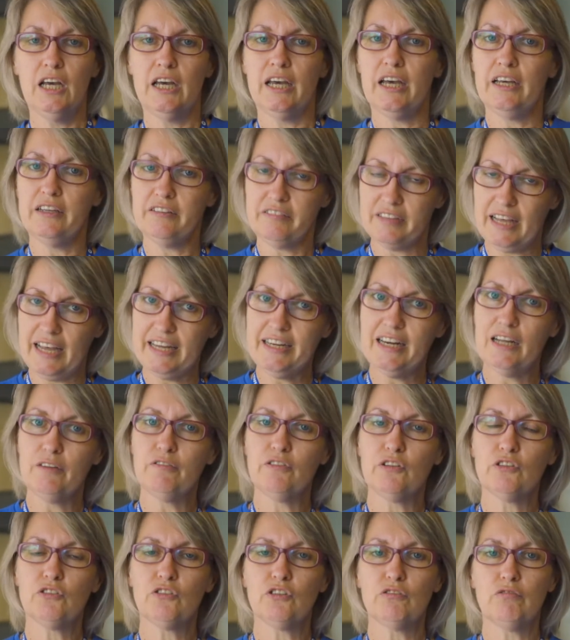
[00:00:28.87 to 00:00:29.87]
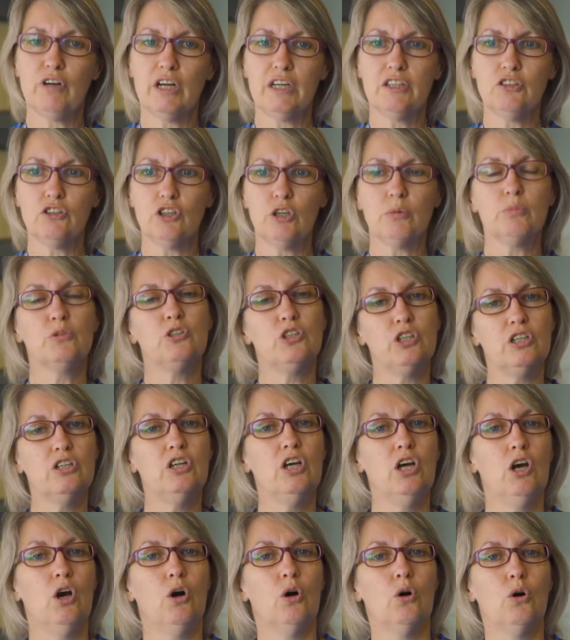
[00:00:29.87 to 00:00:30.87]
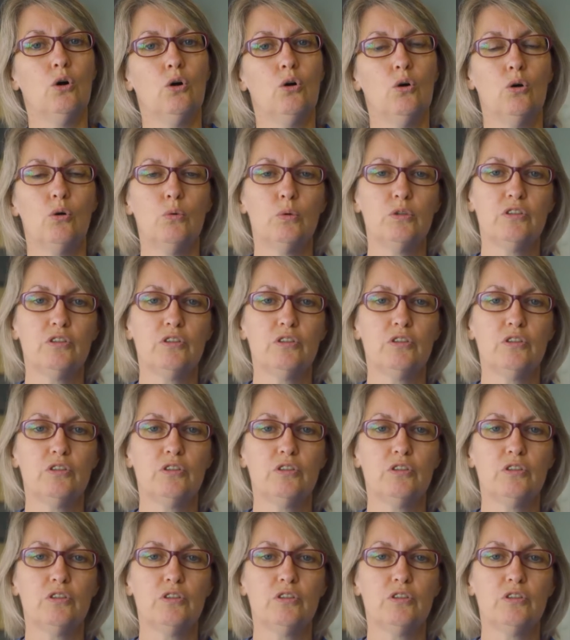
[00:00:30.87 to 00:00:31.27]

Is A-levels the right option, or